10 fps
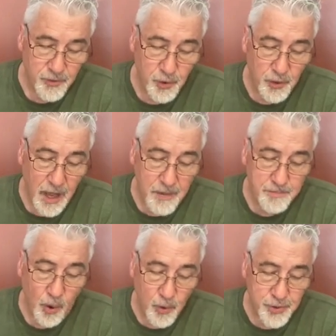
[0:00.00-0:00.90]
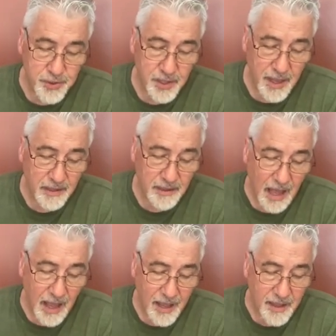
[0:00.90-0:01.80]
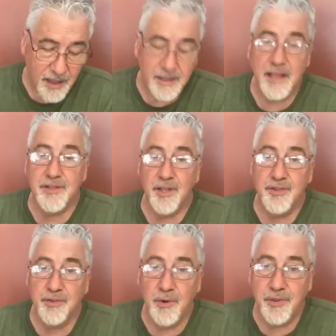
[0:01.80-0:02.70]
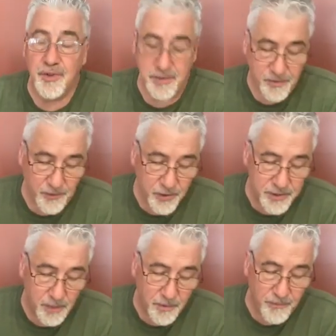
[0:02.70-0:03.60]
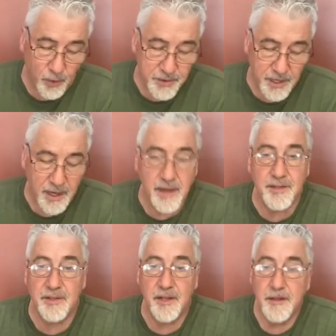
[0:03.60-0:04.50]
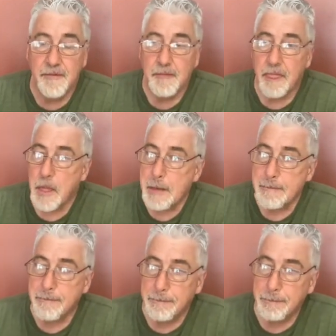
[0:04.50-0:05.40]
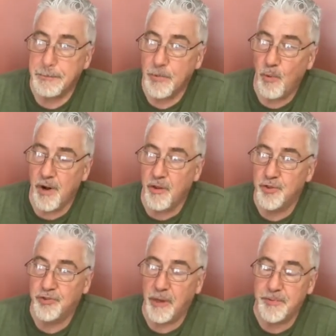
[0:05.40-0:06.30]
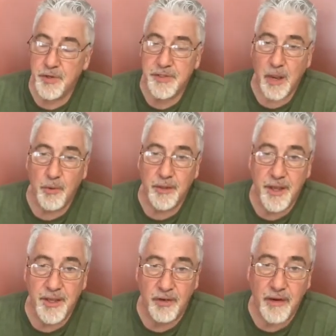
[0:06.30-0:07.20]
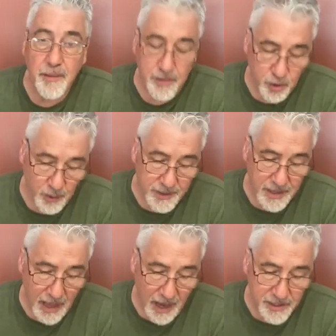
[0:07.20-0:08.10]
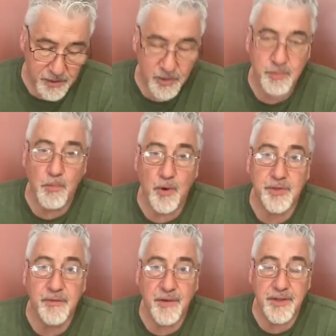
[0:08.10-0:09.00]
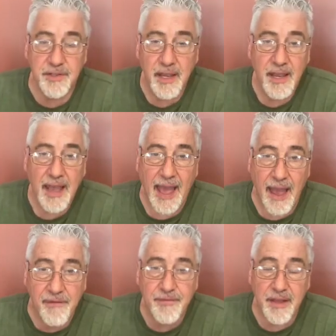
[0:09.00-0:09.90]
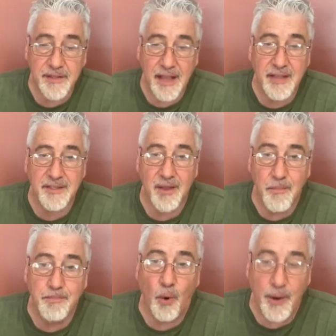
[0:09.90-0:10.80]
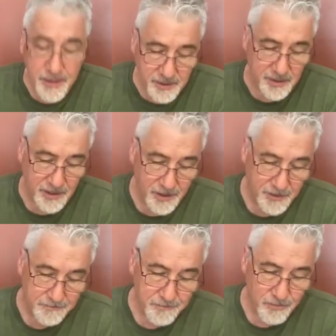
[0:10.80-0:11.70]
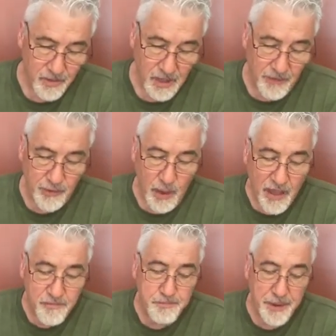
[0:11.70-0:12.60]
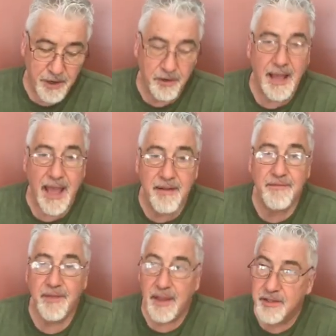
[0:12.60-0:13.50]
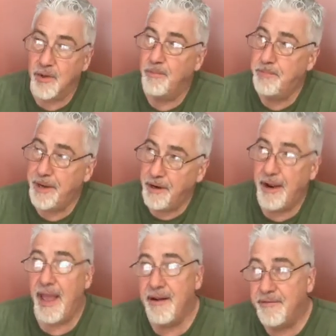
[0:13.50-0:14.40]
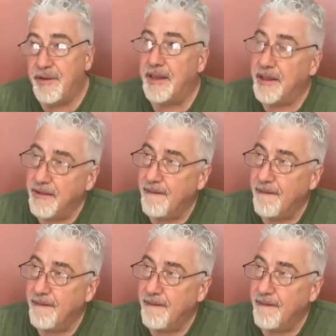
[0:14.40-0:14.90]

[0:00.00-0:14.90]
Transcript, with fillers: do not boast and lie against the truth. So, the verse number 14 is one of those scriptures that will hit you right between the eyes because most of us have this at some point. If you have bitter envy, so bitter envy